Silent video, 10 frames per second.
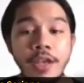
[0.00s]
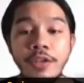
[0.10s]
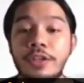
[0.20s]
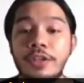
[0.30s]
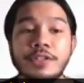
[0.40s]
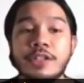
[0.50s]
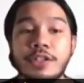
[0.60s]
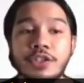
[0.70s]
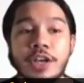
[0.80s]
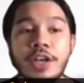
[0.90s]
you can
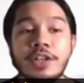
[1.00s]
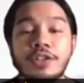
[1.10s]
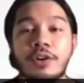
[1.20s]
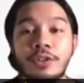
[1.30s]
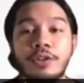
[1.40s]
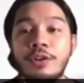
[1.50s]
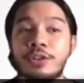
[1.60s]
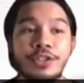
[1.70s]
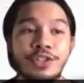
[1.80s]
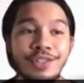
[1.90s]
easily change all the
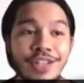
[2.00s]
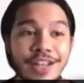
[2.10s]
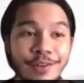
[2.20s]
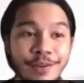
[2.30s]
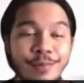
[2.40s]
colors to yellow